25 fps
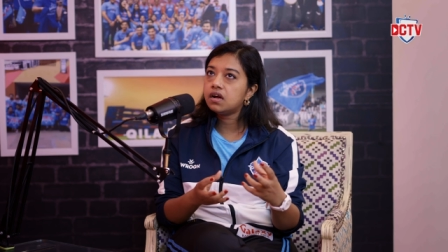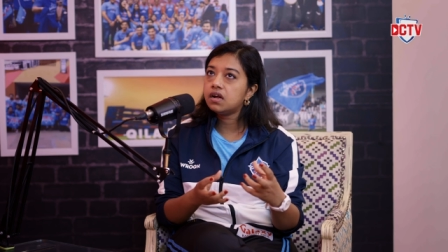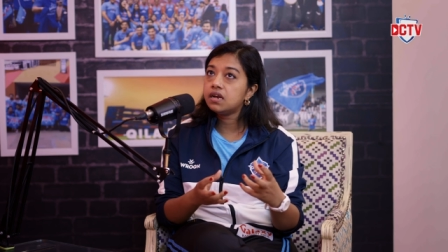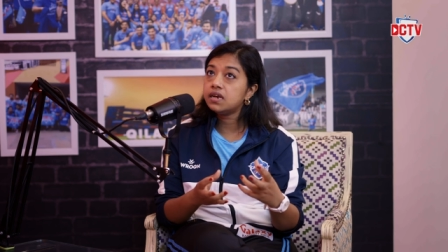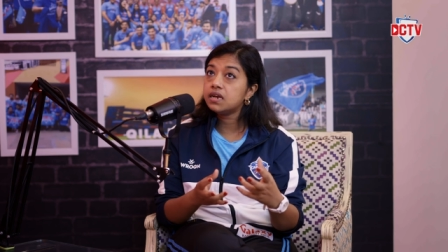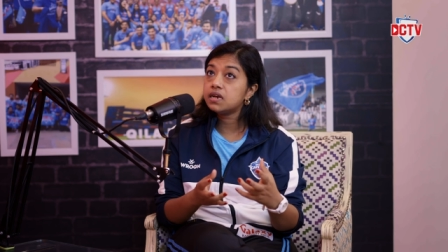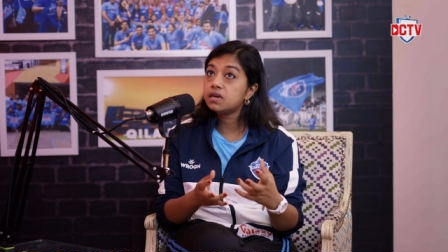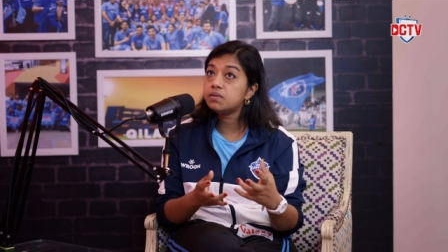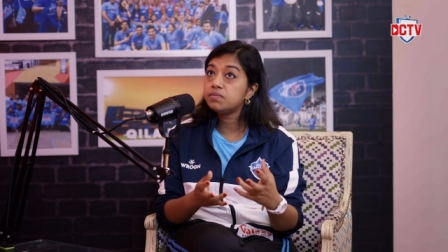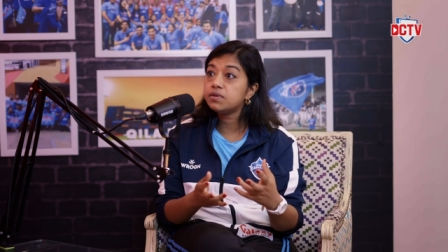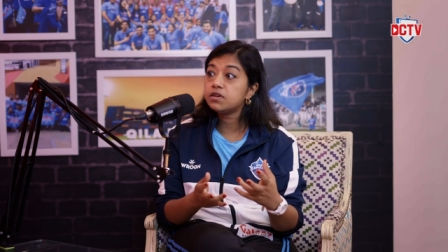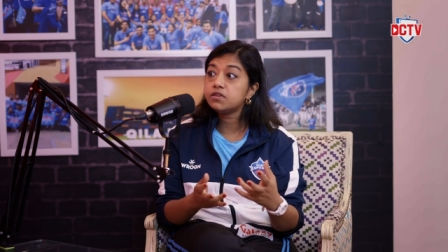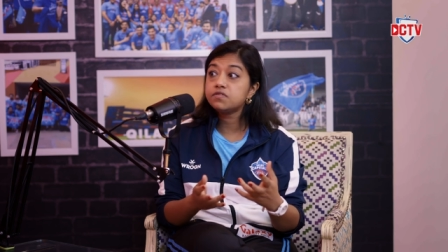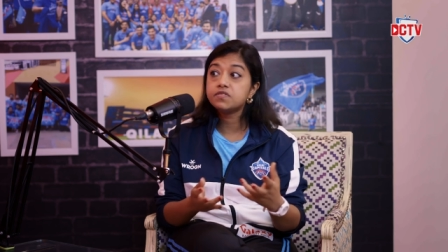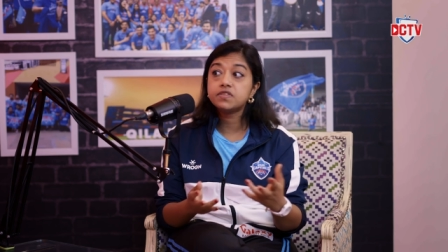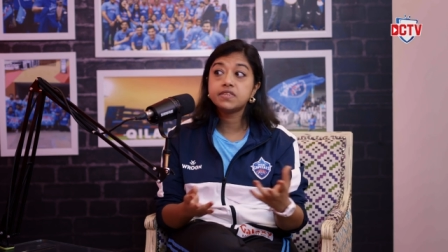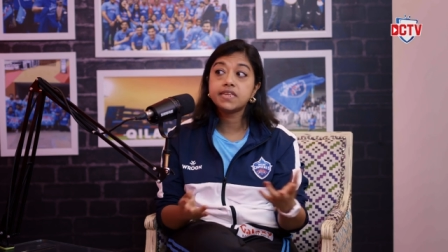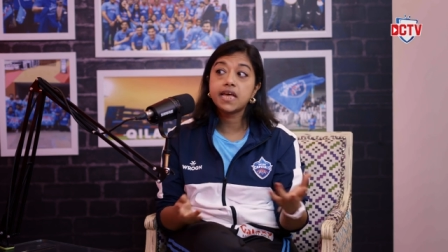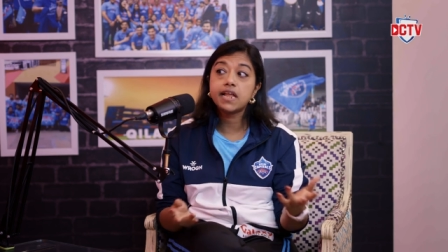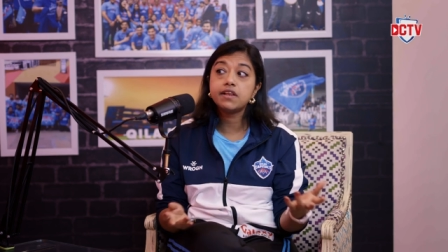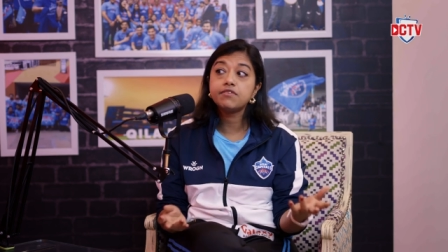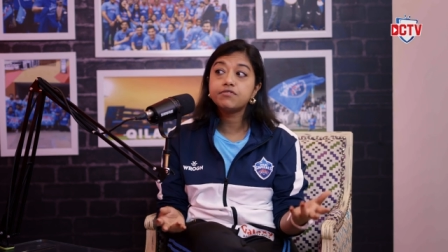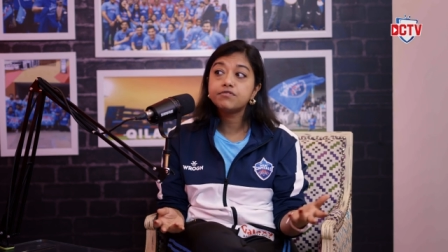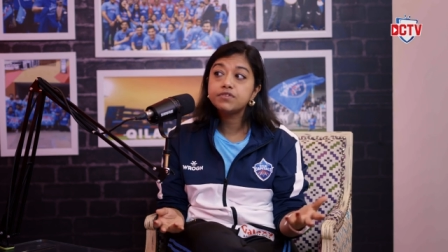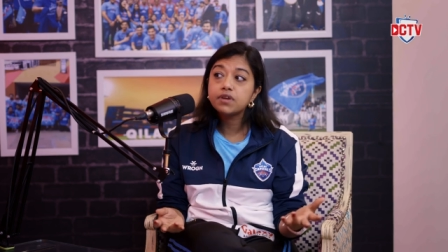a little bit of
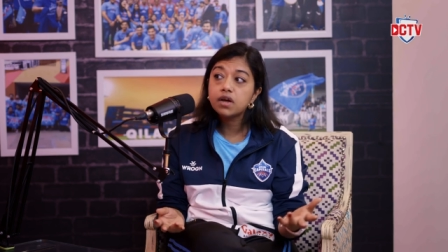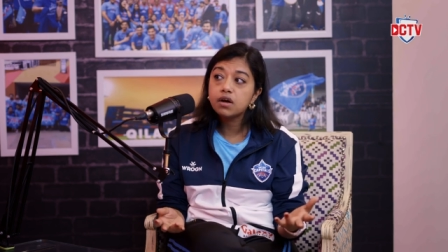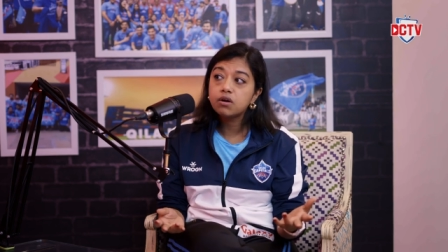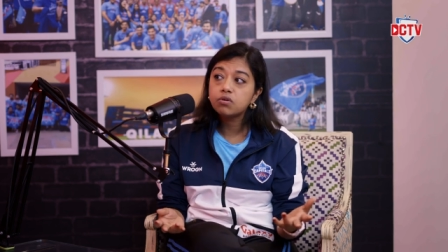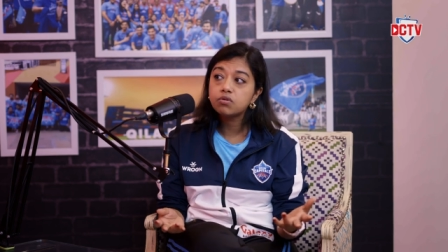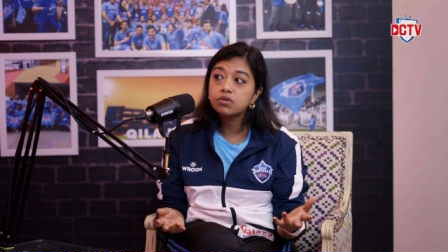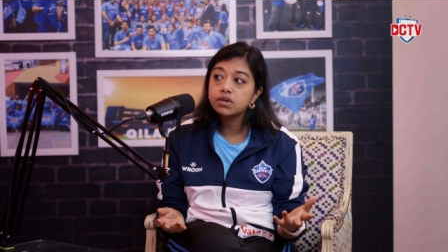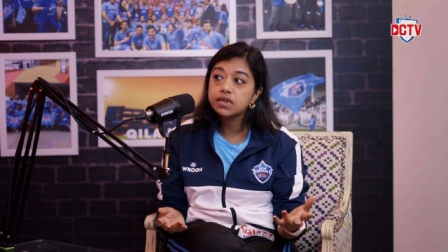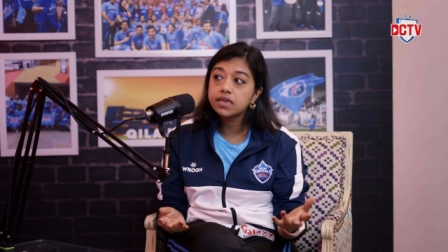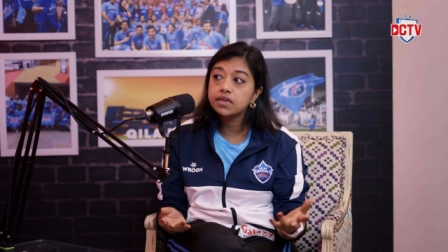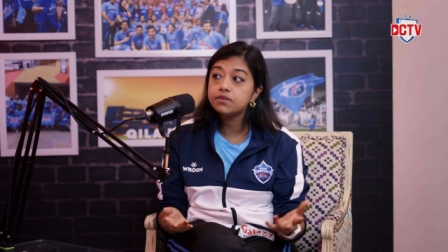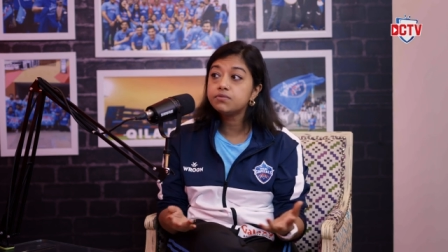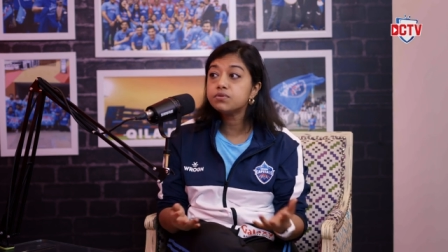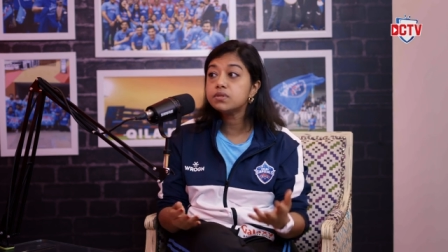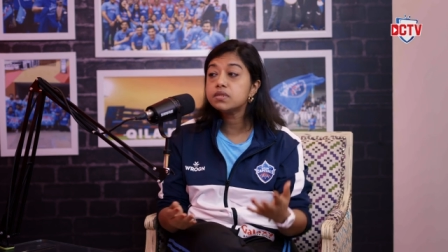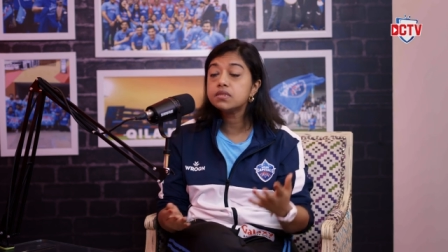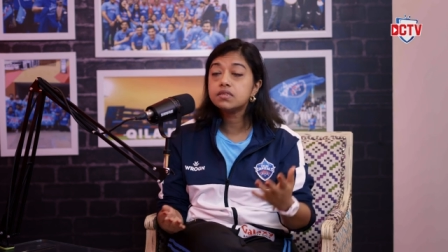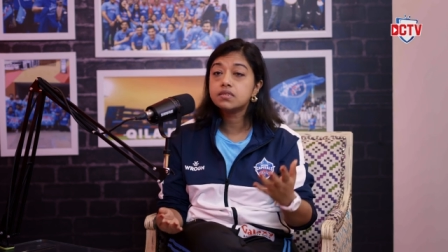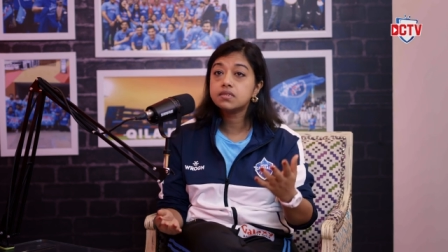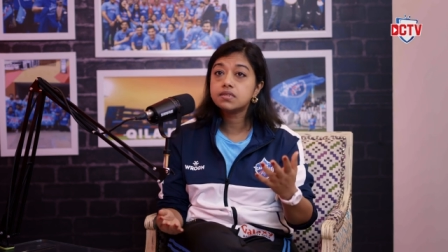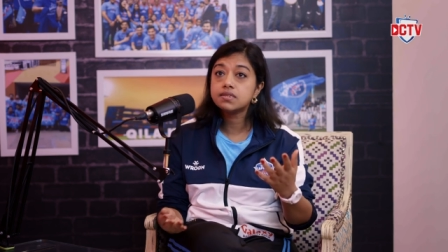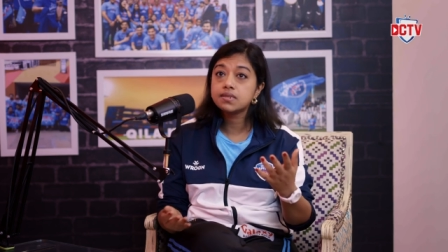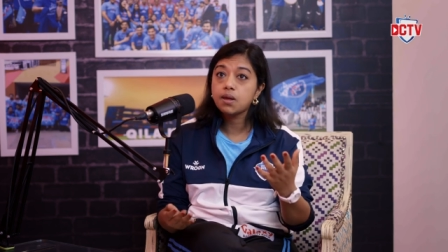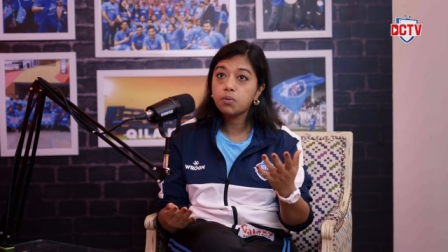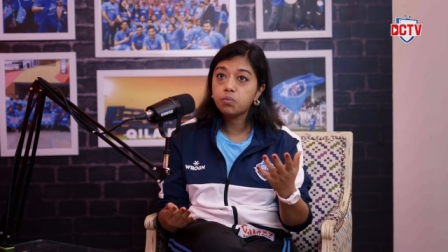self doubt? Even
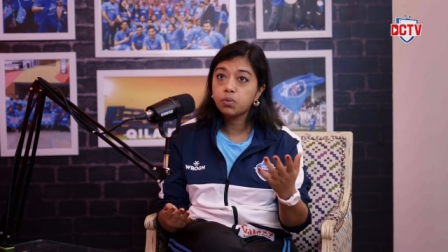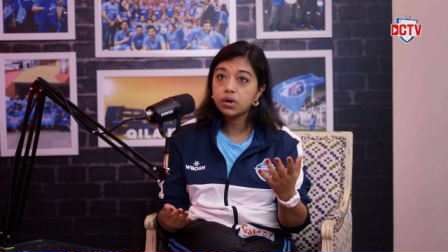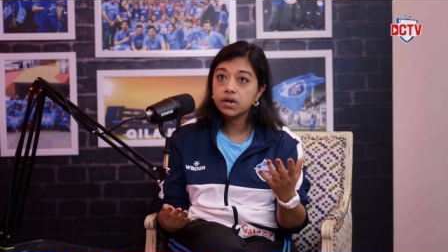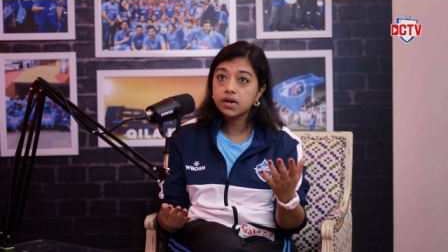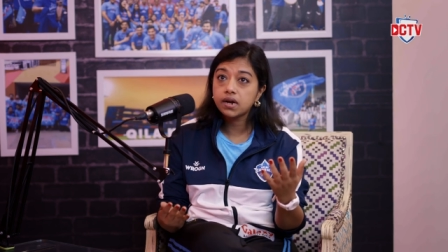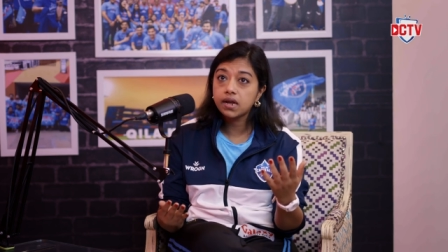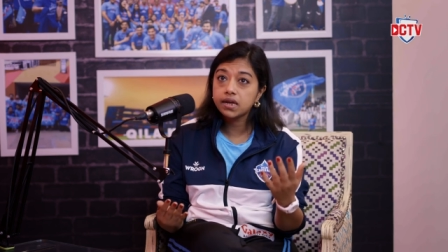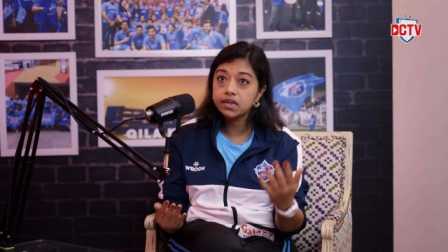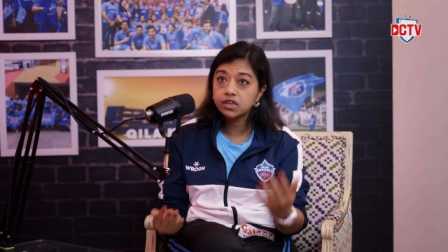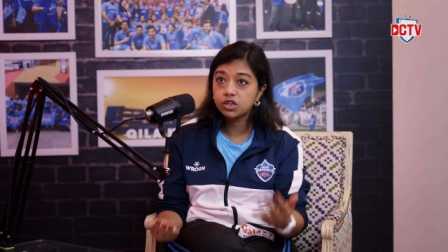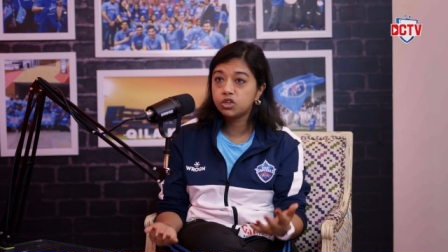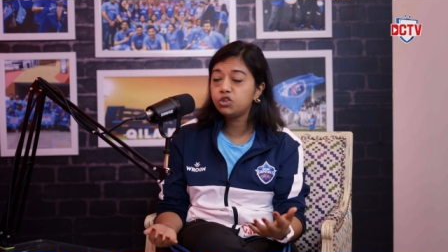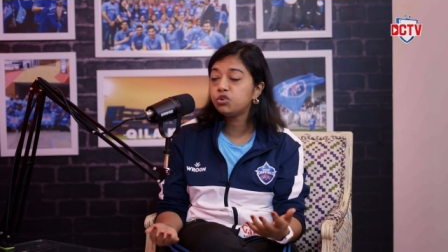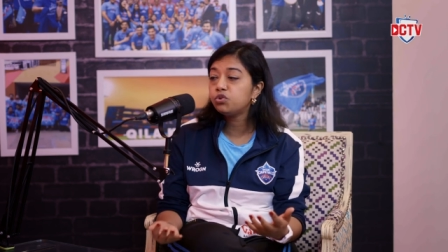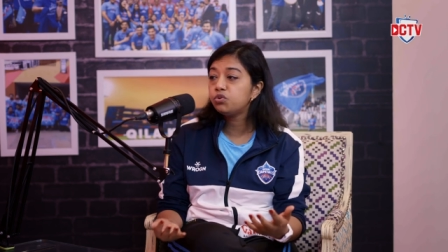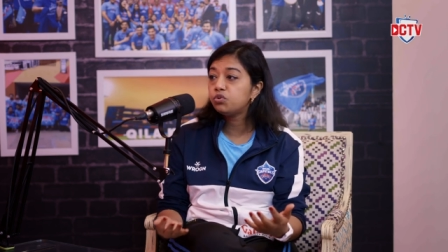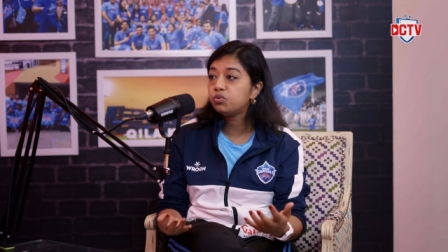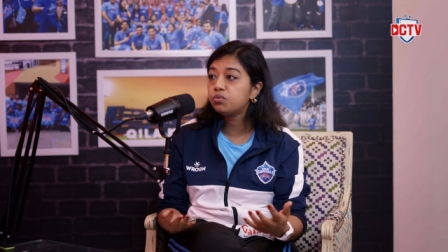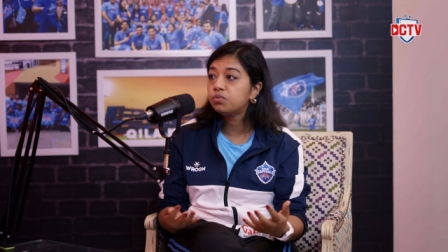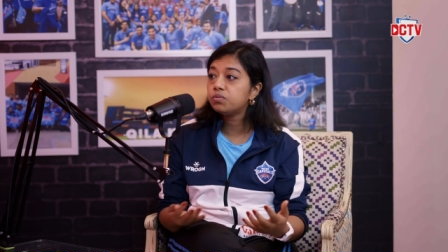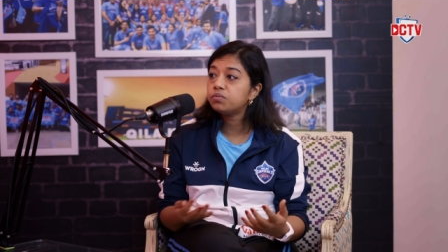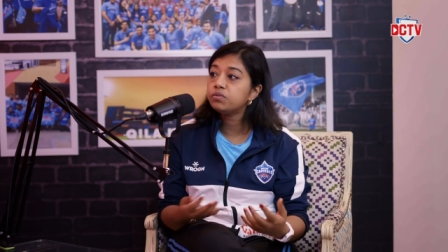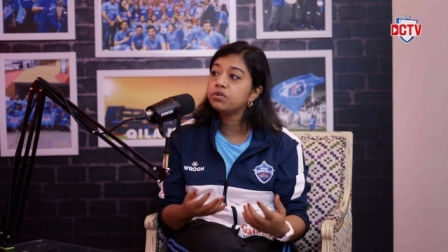someone like you,